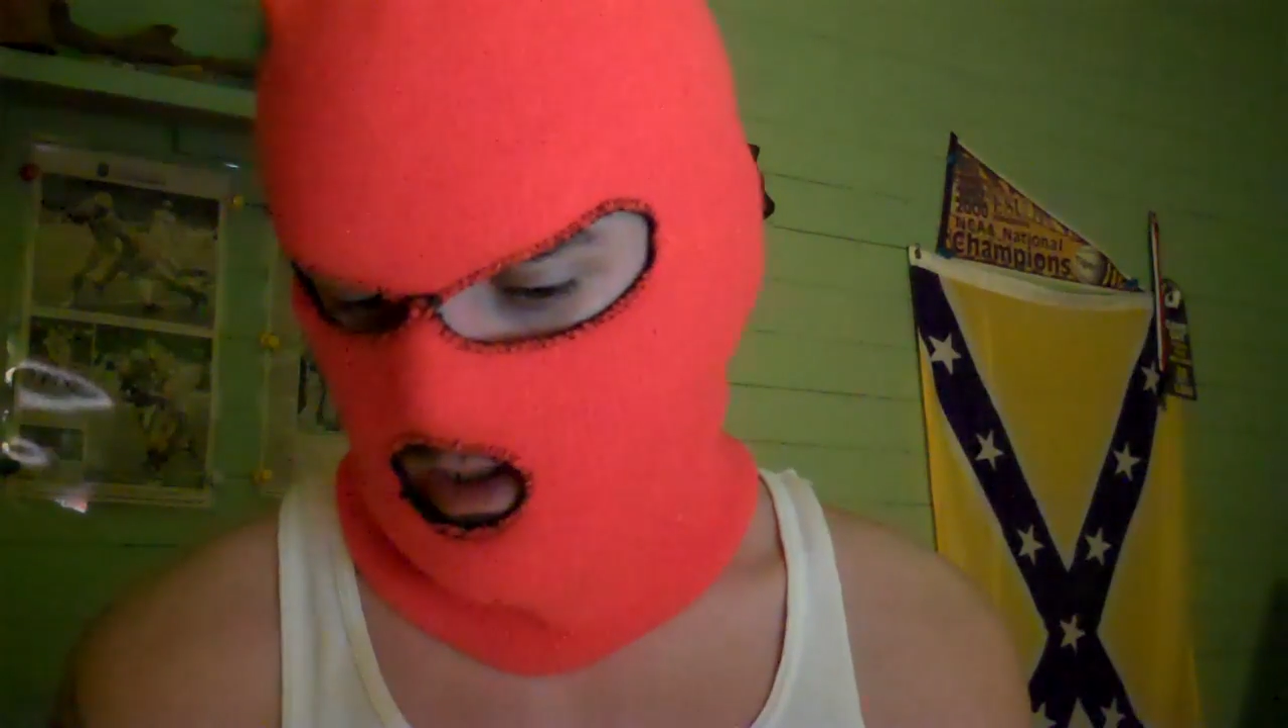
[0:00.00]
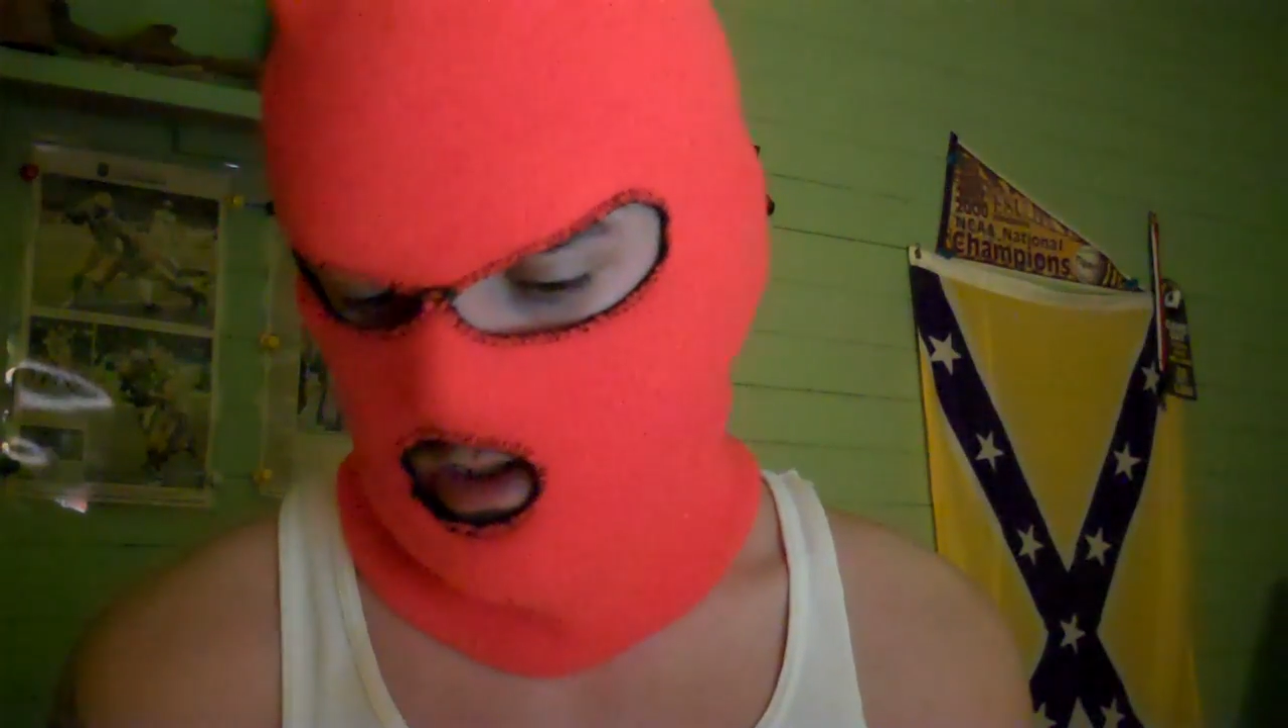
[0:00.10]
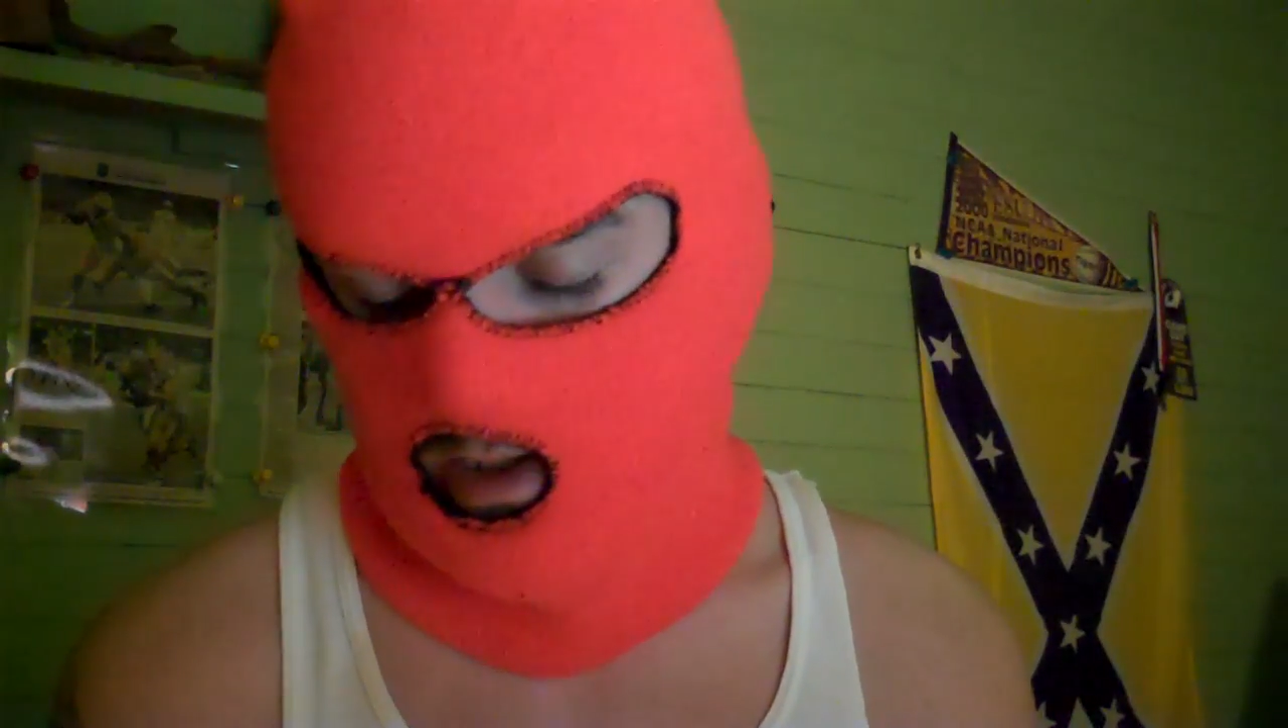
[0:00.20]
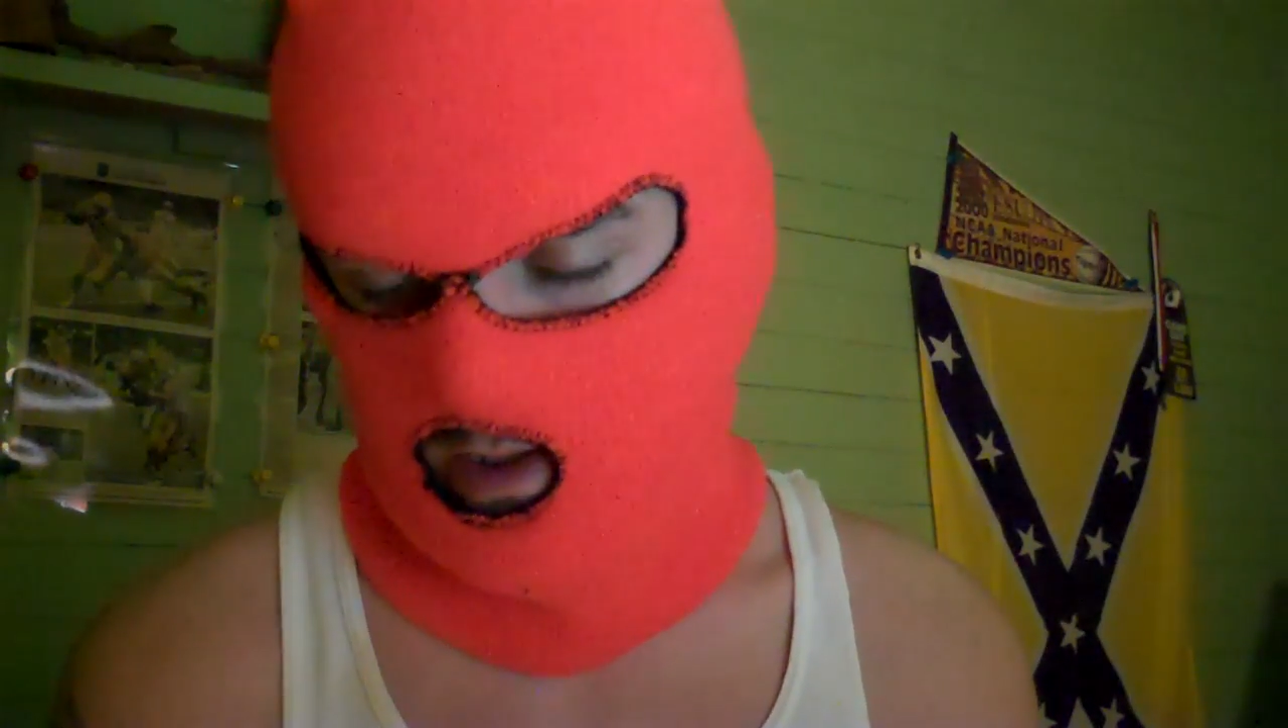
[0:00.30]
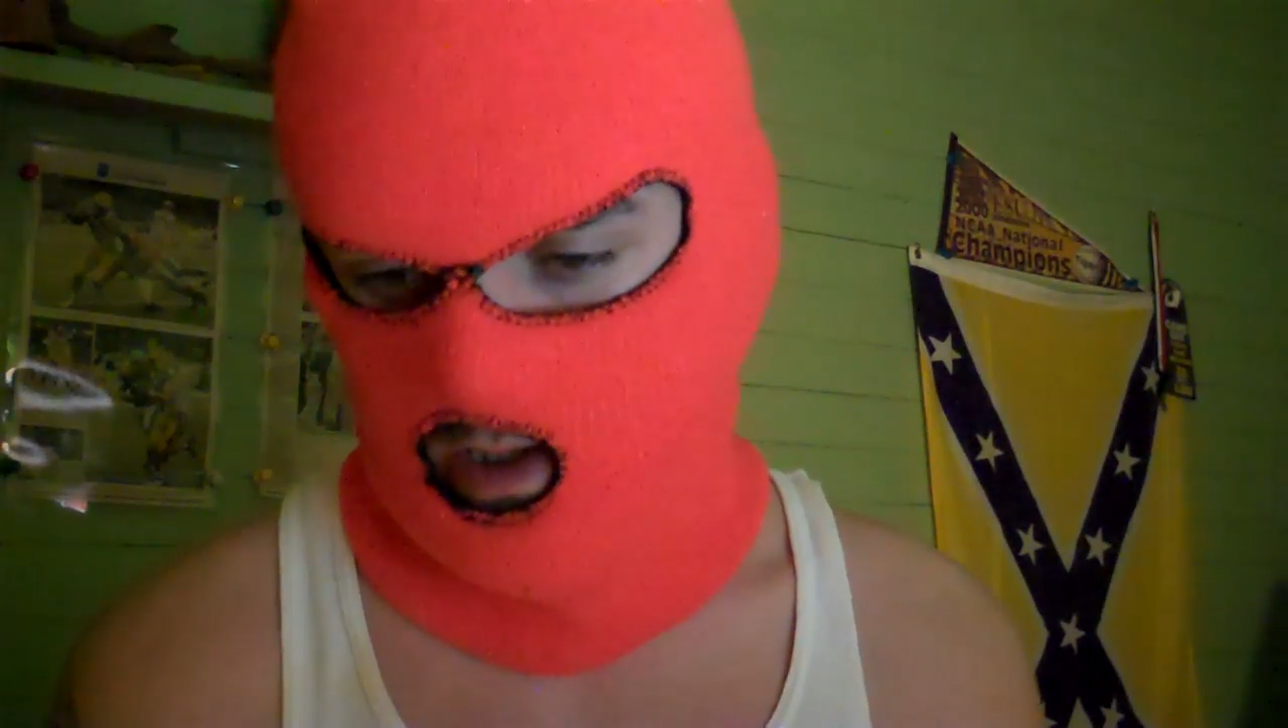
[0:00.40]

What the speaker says: and they